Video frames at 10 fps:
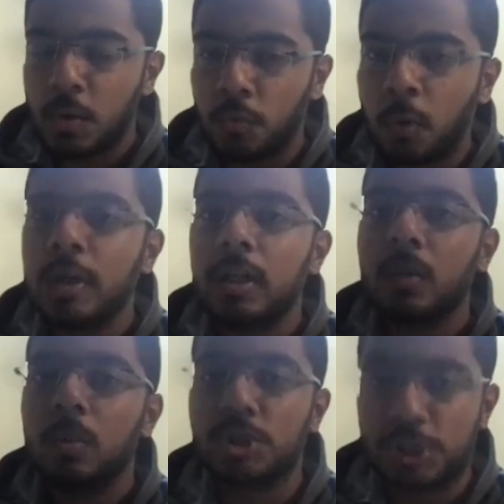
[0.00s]
want you
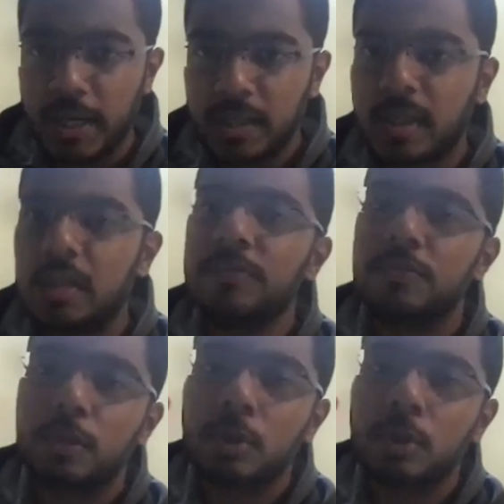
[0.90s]
to check if